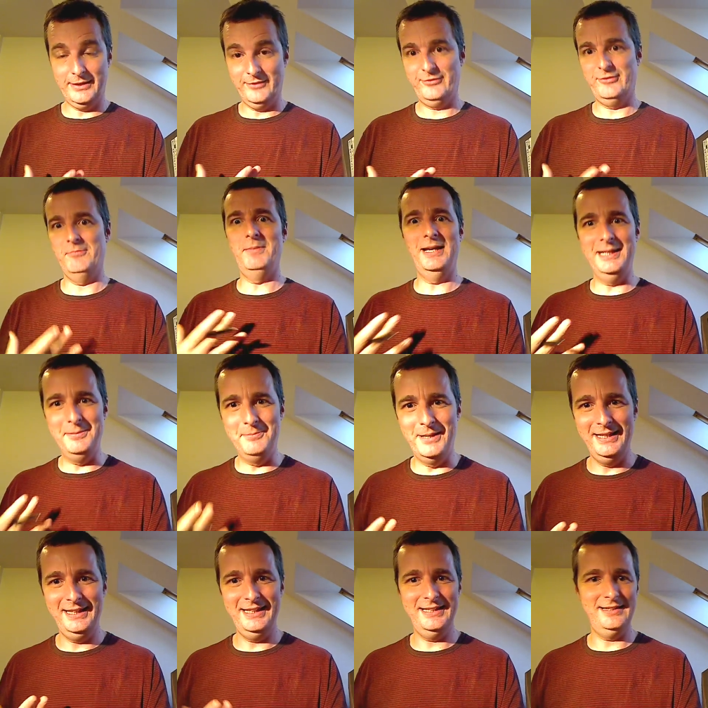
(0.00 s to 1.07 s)
after many,
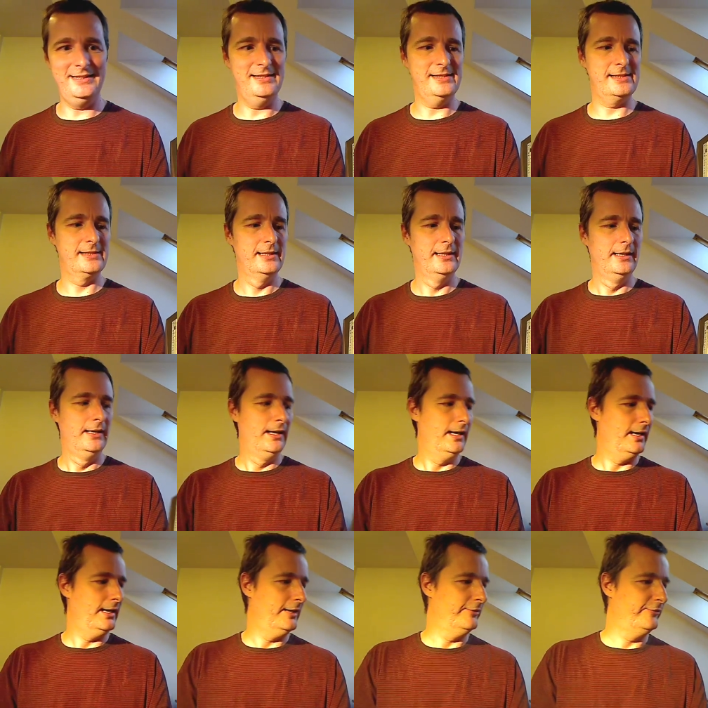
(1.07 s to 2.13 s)
many years
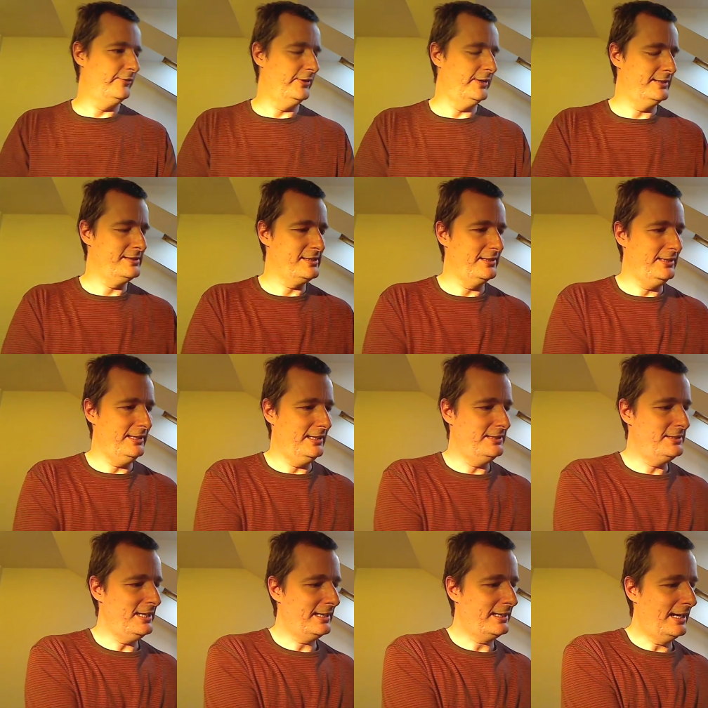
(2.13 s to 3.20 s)
of
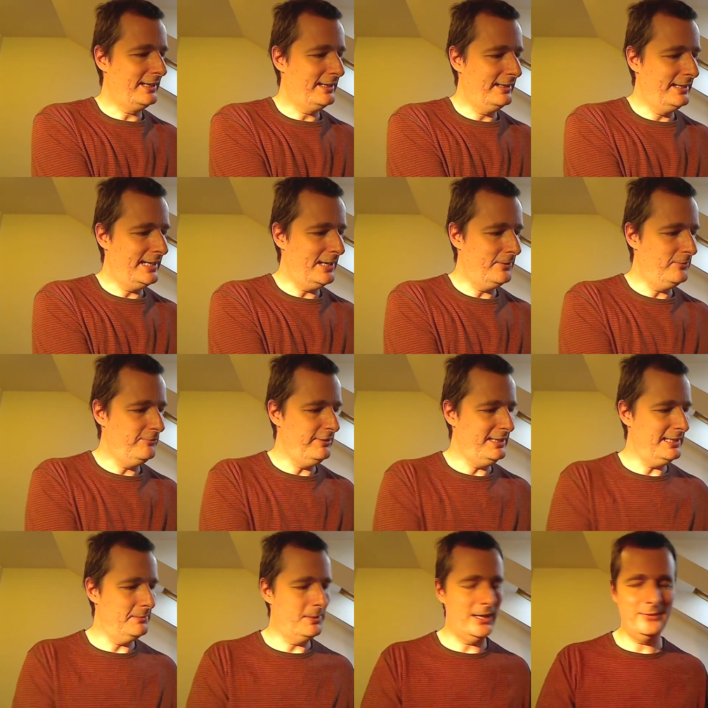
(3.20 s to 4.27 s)
studying Czech, I can now
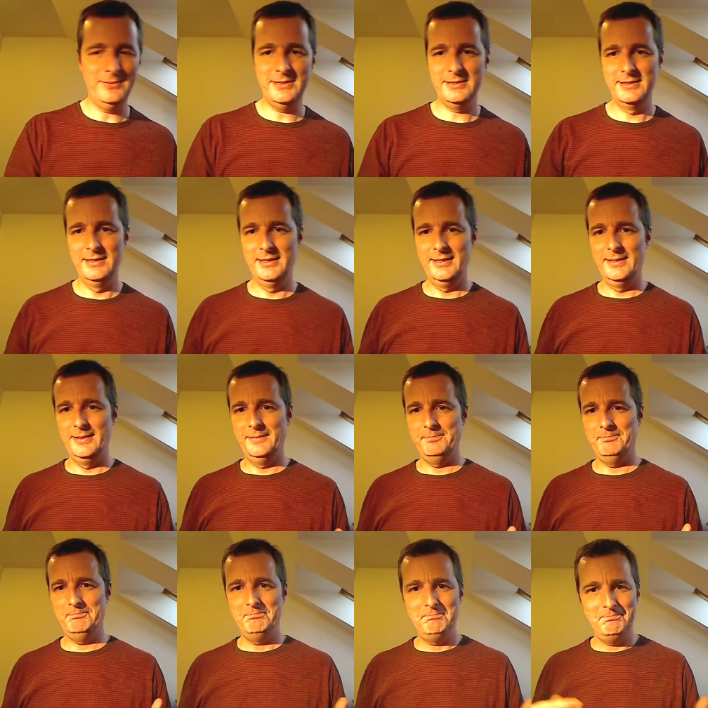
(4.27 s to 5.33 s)
read about
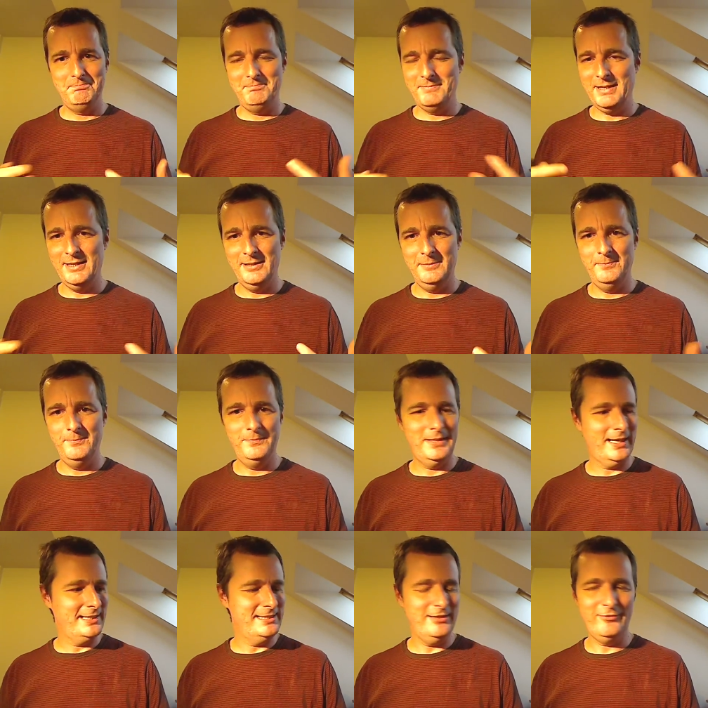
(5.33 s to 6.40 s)

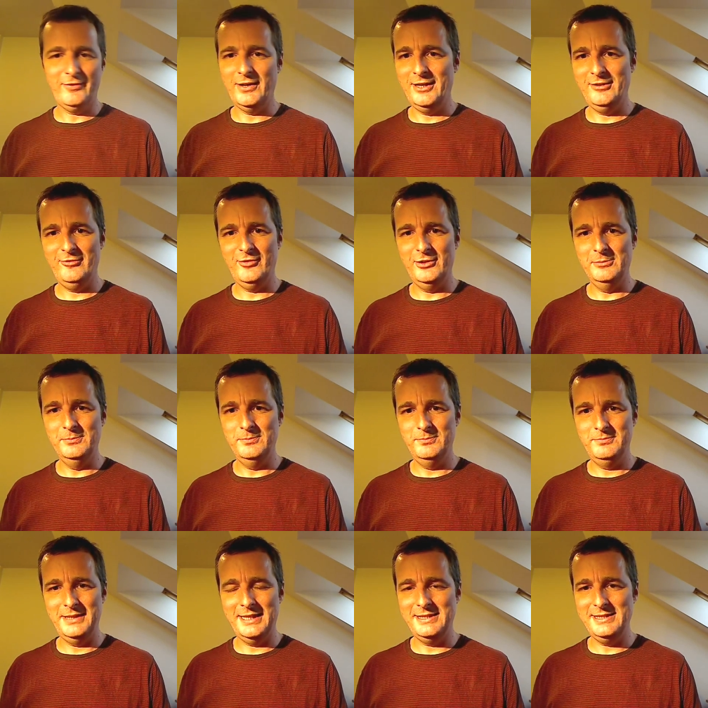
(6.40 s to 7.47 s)
95 or
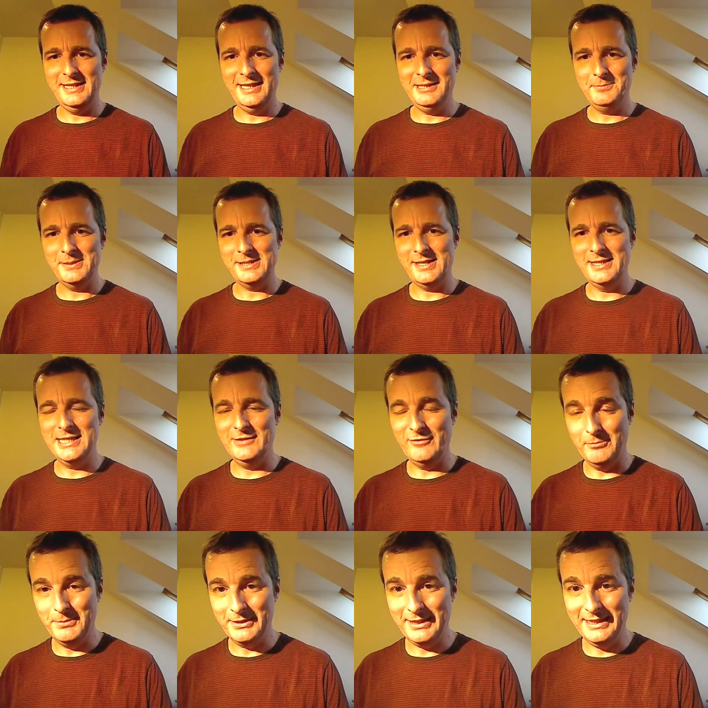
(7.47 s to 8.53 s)
98%
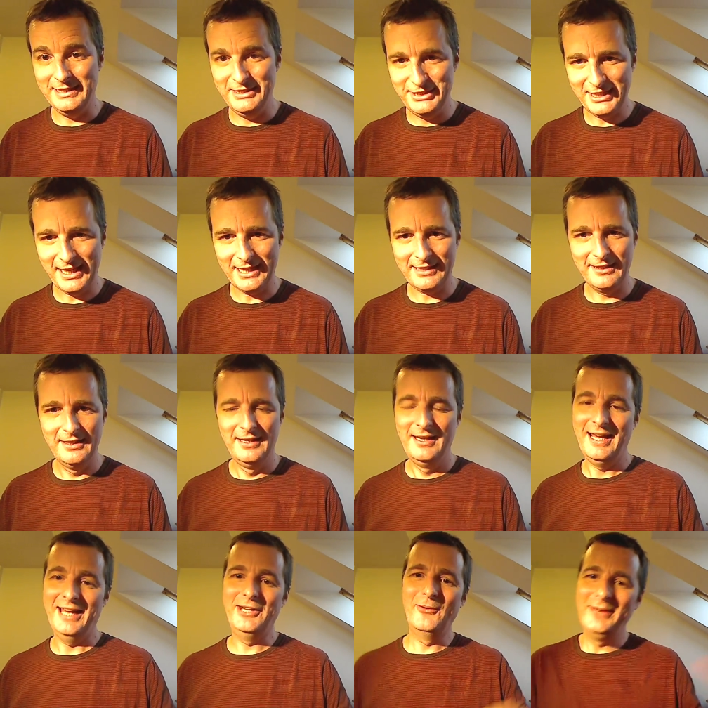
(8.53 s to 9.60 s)
of a book in Czech,
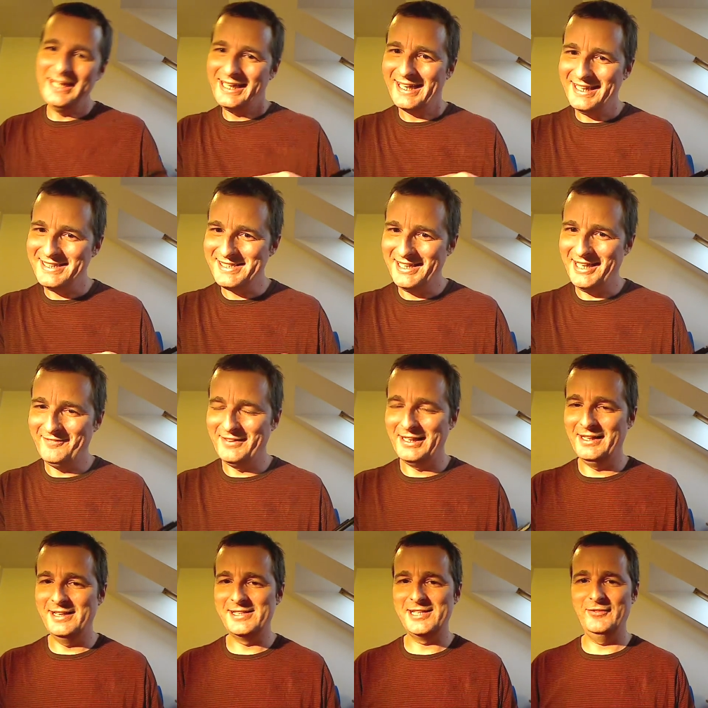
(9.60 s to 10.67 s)
and only occasionally have to
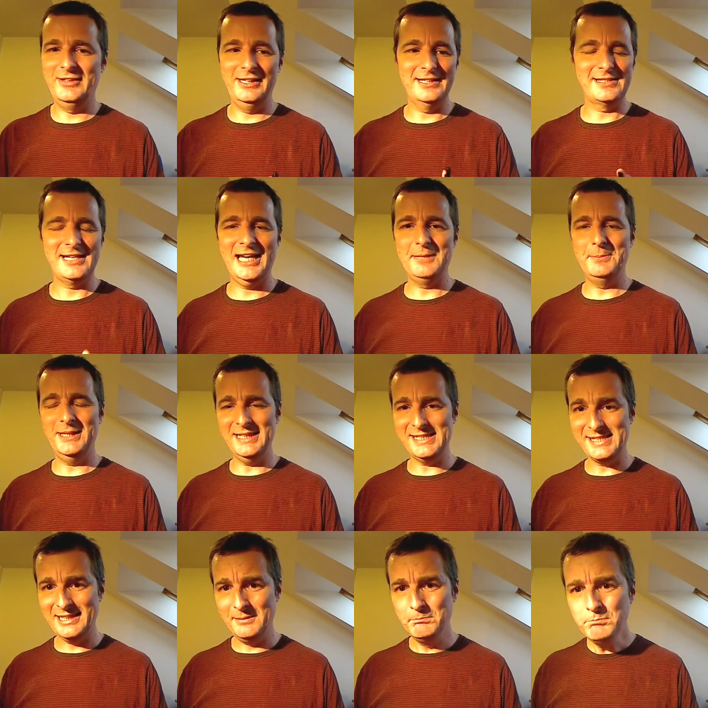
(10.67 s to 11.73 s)
glance over the other side, but it's
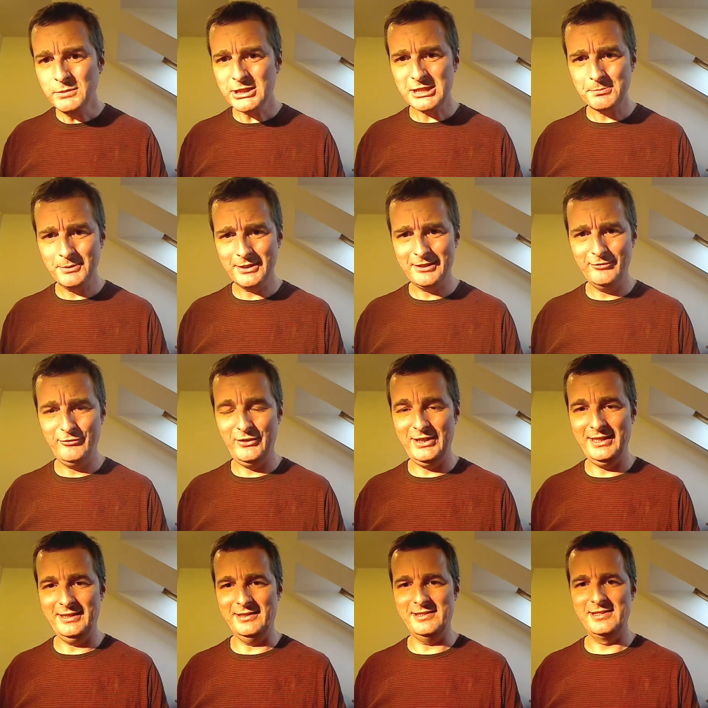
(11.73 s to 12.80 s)
still much more
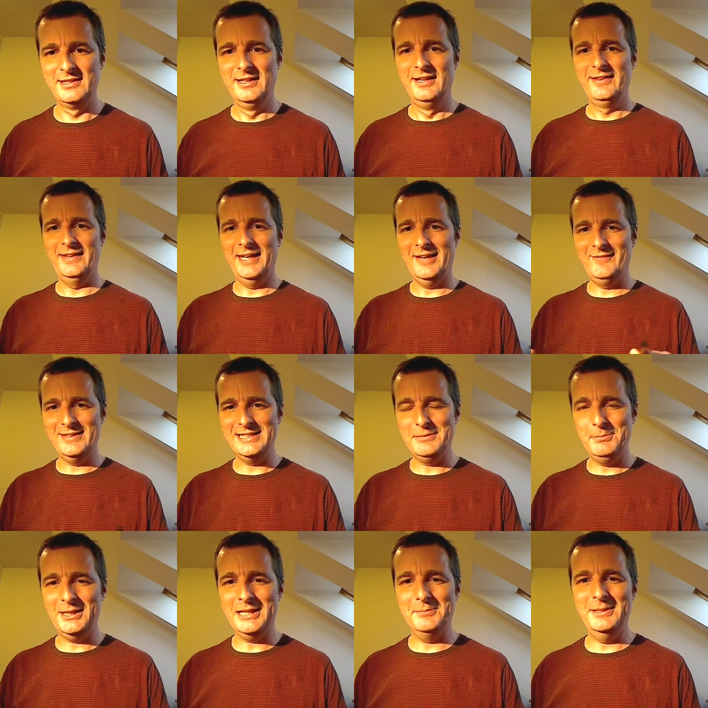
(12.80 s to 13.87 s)
convenient than having
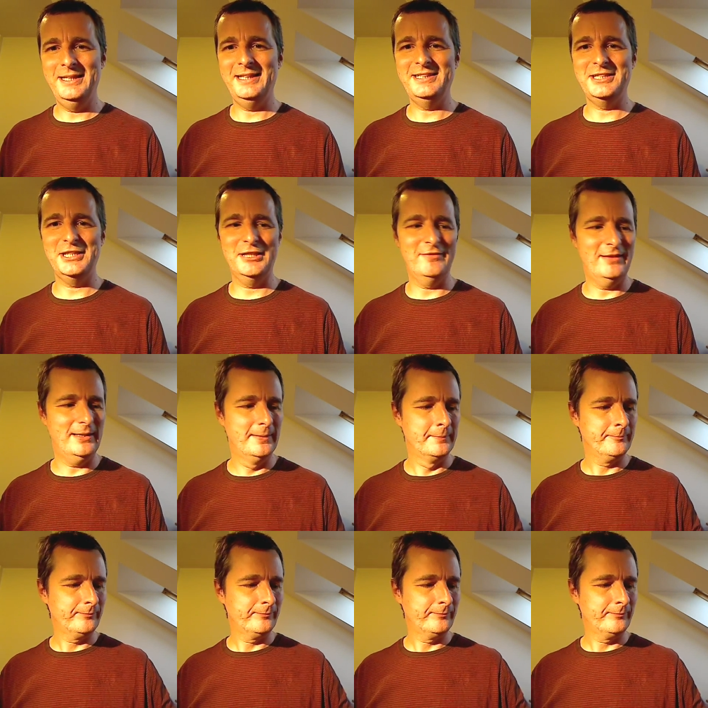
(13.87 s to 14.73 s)
to pick up a dictionary.